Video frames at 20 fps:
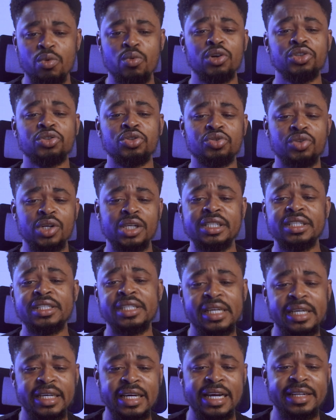we want to train
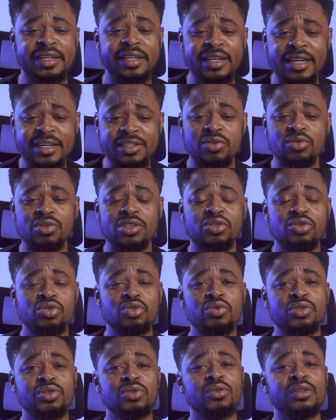this AI. The next thing we need to
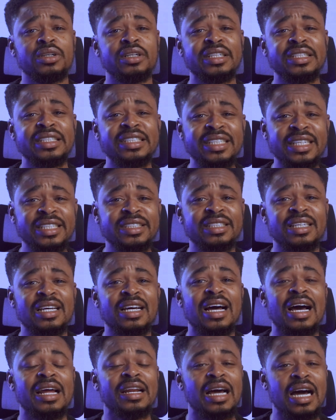do is to create
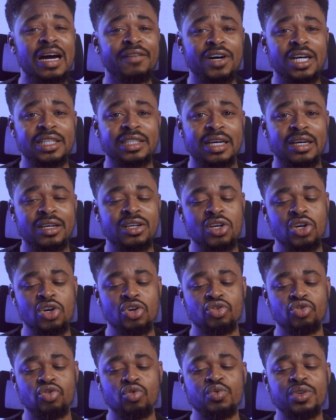an avatar.
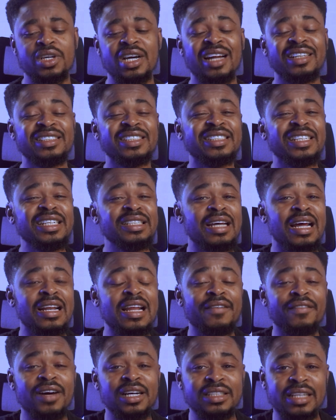So we can create an
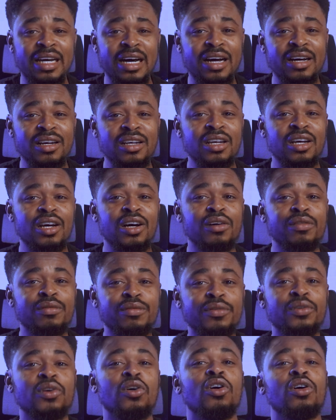avatar
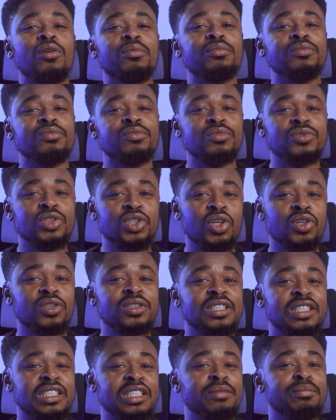from
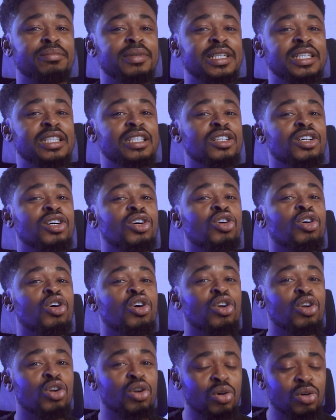just simply
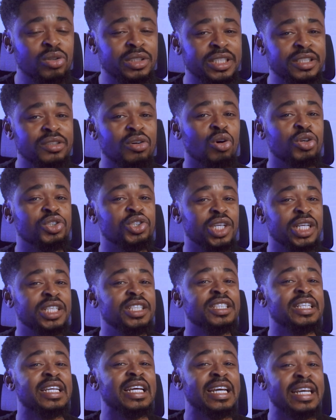cloning or
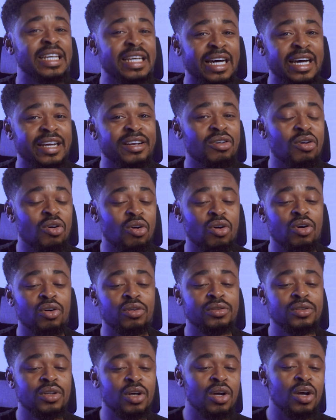training the AI
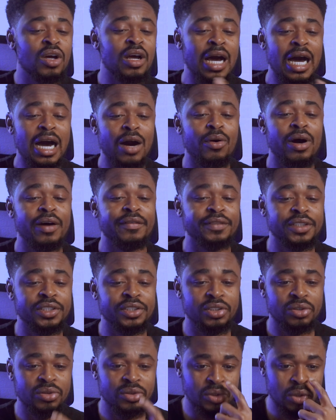on our
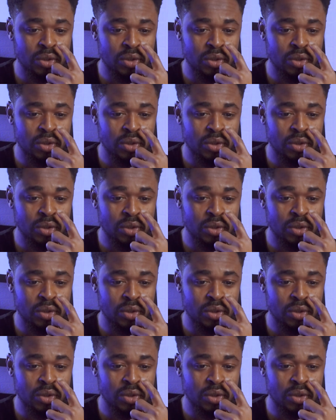video.